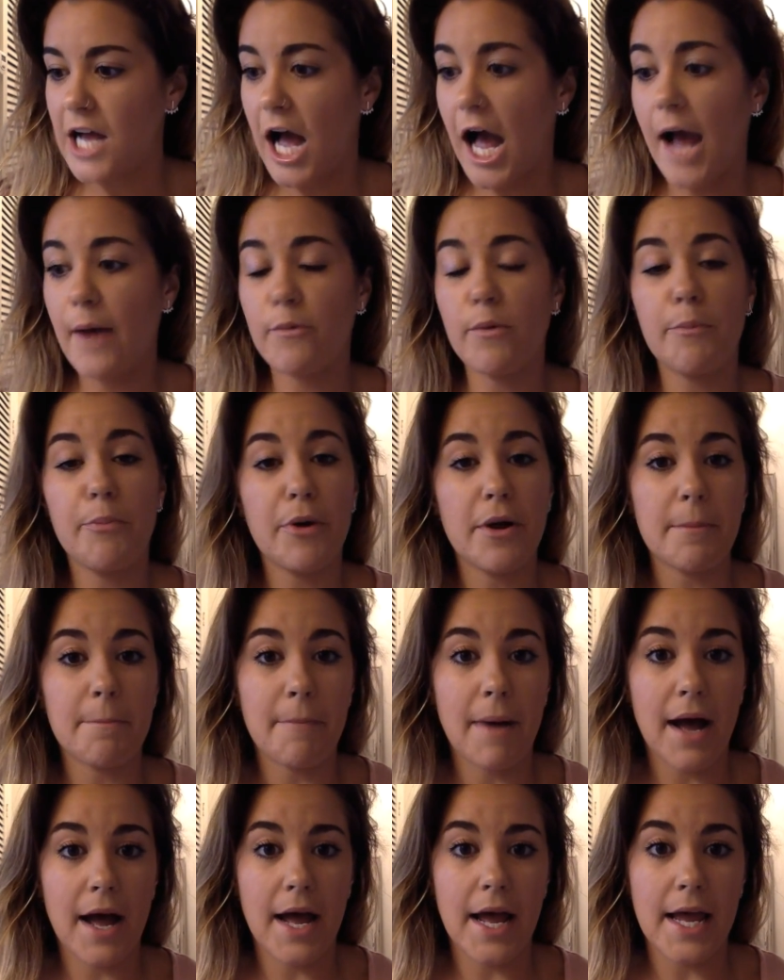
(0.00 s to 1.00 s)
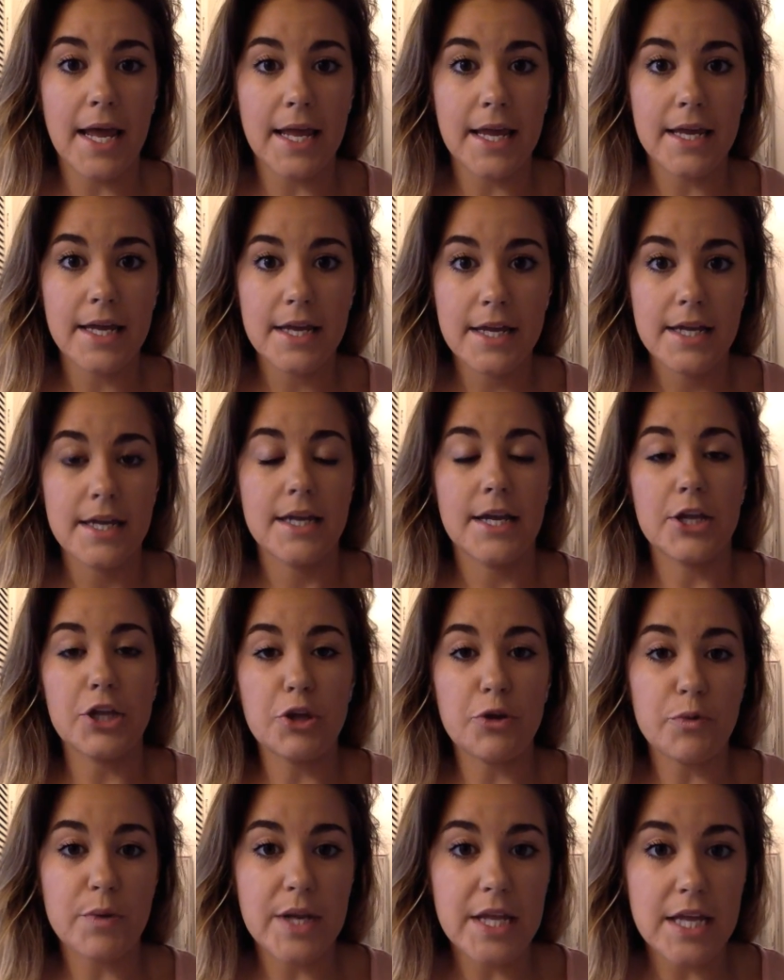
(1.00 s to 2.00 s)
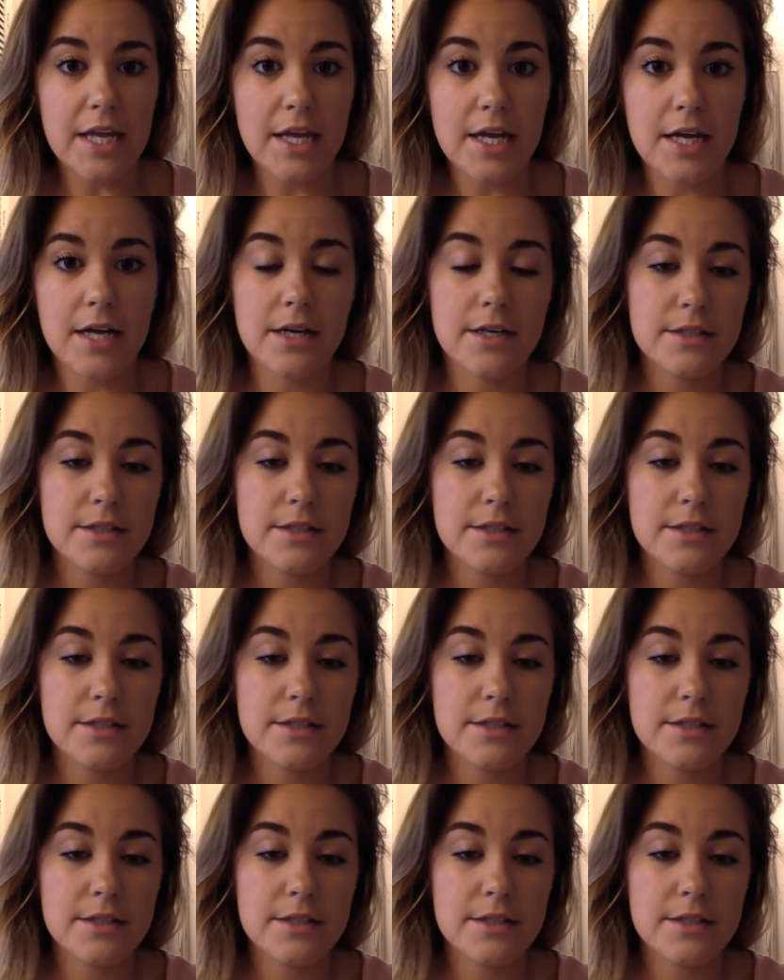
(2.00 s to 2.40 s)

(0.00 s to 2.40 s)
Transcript: I will put my Younique